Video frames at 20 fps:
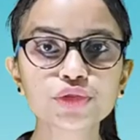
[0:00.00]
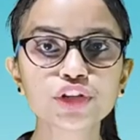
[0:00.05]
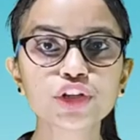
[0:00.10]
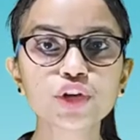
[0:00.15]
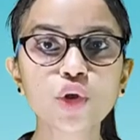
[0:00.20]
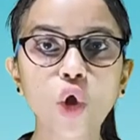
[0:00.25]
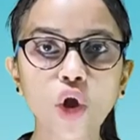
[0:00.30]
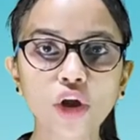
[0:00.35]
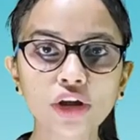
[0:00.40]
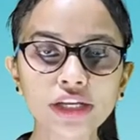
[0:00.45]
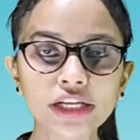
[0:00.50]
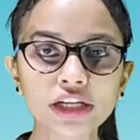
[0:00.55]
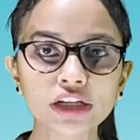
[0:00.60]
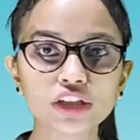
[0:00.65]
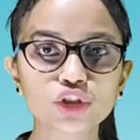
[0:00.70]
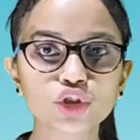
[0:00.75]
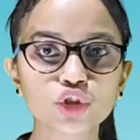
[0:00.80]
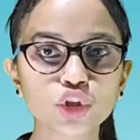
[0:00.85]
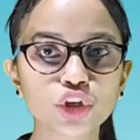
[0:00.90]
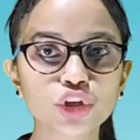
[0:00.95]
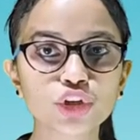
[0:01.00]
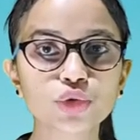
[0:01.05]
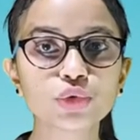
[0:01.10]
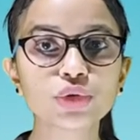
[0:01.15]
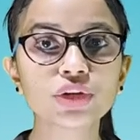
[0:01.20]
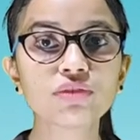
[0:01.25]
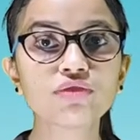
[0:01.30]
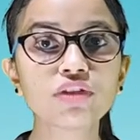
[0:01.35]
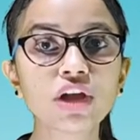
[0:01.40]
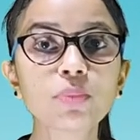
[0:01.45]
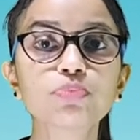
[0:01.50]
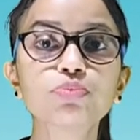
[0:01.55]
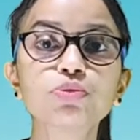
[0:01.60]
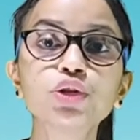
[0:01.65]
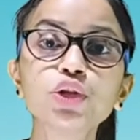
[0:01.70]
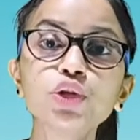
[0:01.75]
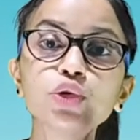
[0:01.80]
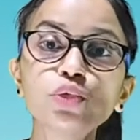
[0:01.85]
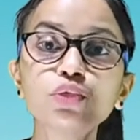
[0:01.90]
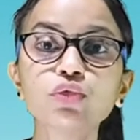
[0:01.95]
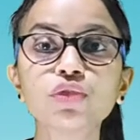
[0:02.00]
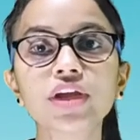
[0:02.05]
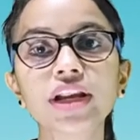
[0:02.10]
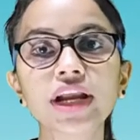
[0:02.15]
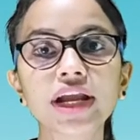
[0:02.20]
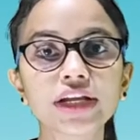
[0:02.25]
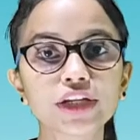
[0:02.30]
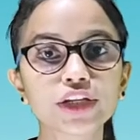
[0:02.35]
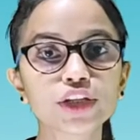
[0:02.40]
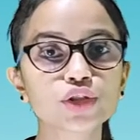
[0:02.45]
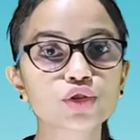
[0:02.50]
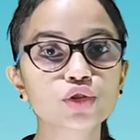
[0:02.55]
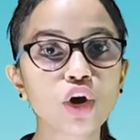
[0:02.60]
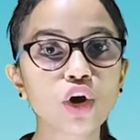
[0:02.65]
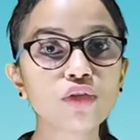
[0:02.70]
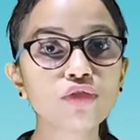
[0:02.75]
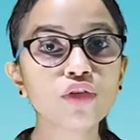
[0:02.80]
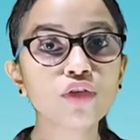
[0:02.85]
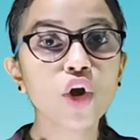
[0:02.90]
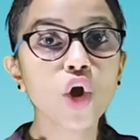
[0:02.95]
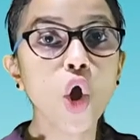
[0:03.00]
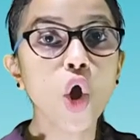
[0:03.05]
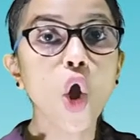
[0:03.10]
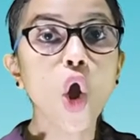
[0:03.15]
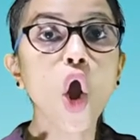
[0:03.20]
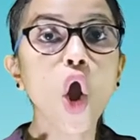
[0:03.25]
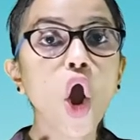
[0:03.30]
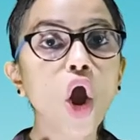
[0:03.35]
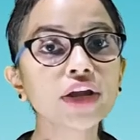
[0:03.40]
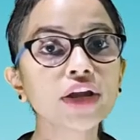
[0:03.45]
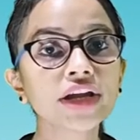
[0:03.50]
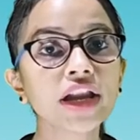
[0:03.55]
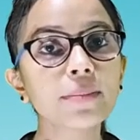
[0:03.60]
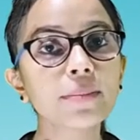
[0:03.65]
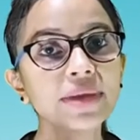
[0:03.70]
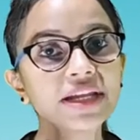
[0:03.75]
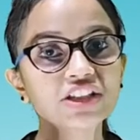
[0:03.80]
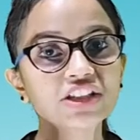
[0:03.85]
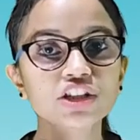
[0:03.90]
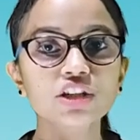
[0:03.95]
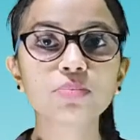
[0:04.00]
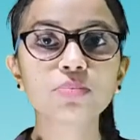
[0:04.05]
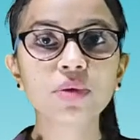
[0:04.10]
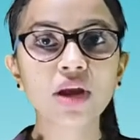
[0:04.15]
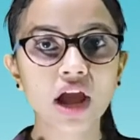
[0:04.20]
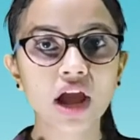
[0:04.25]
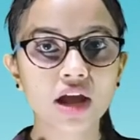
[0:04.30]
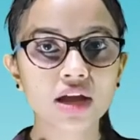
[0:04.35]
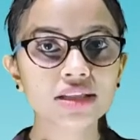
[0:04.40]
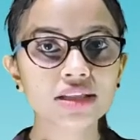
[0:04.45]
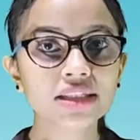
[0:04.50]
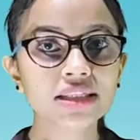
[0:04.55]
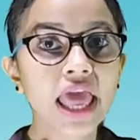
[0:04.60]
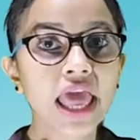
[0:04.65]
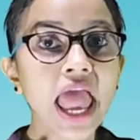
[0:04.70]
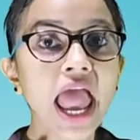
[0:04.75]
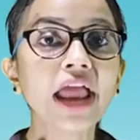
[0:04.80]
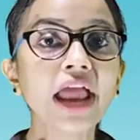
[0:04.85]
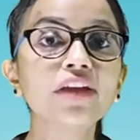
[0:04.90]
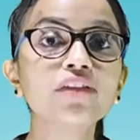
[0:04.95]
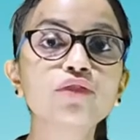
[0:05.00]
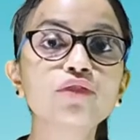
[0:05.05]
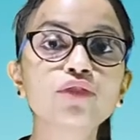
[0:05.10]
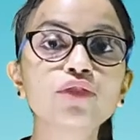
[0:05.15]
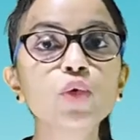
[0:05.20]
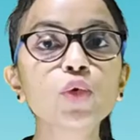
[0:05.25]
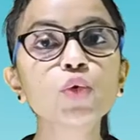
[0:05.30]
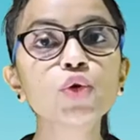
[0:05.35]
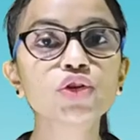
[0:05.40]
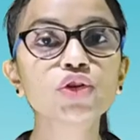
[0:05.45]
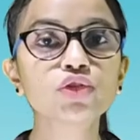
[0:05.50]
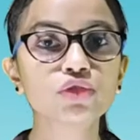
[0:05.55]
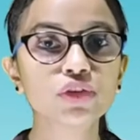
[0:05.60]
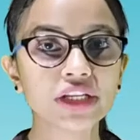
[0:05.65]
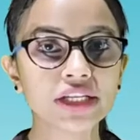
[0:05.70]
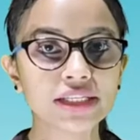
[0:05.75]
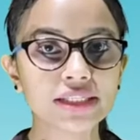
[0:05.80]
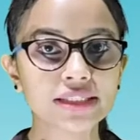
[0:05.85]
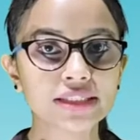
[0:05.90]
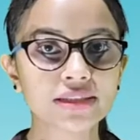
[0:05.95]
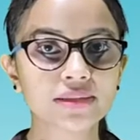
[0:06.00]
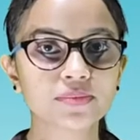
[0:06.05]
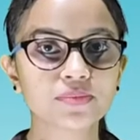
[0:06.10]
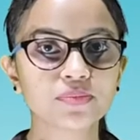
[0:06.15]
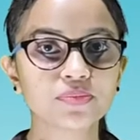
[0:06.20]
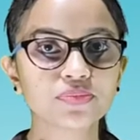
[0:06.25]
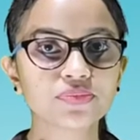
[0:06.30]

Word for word: in horticulture to develop new varieties of ornamental plants and fruit trees.